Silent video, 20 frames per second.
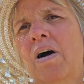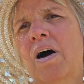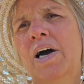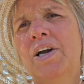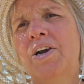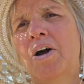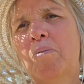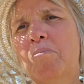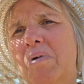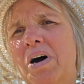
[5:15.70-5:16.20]

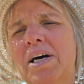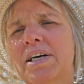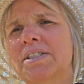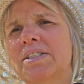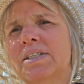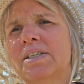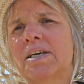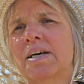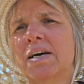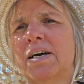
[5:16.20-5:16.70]
I don't
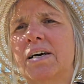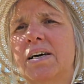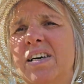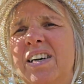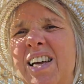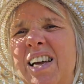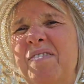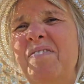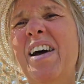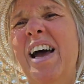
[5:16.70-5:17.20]
mind.
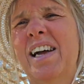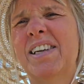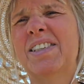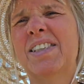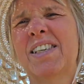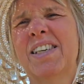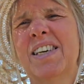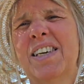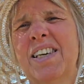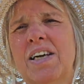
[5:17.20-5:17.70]
In
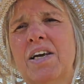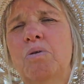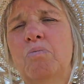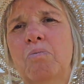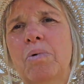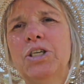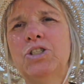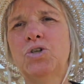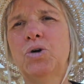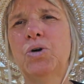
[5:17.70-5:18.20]
fact,
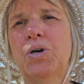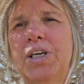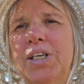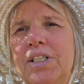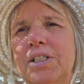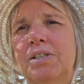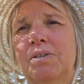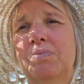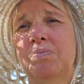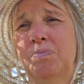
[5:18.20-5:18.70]
my
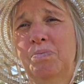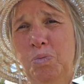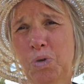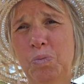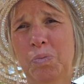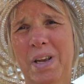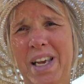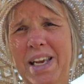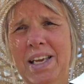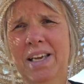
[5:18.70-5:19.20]
choice
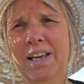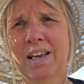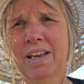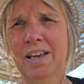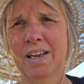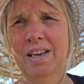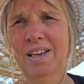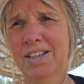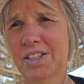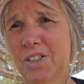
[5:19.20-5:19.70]
would be
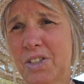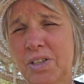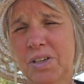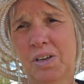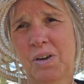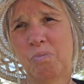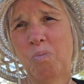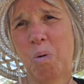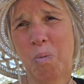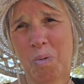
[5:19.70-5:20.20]

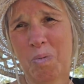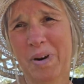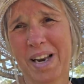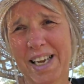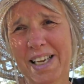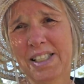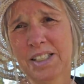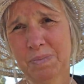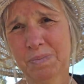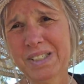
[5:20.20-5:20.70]

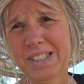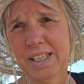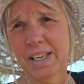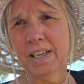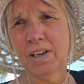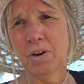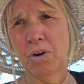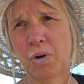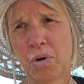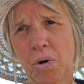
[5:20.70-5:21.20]
probably to be
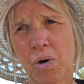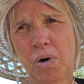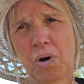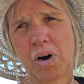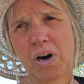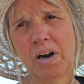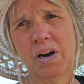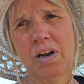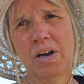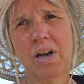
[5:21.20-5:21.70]

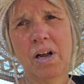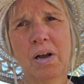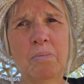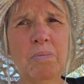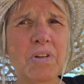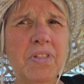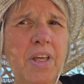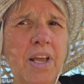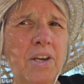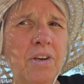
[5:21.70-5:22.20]
single.
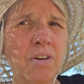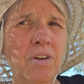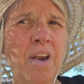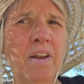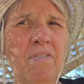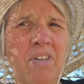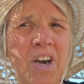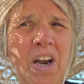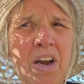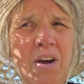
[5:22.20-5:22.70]
But then you
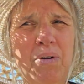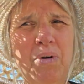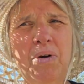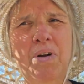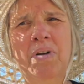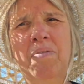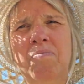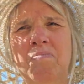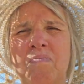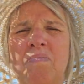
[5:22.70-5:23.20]
never know
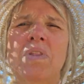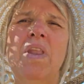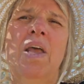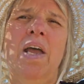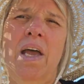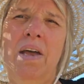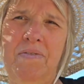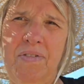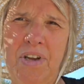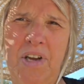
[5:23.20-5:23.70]

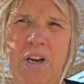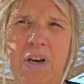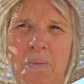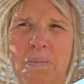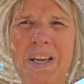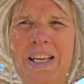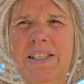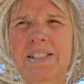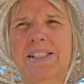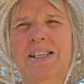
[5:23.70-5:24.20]
if you're going to
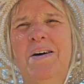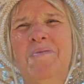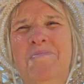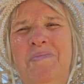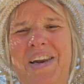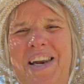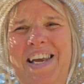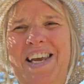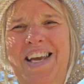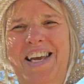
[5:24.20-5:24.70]
meet
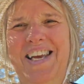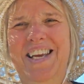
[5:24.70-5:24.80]
somebody.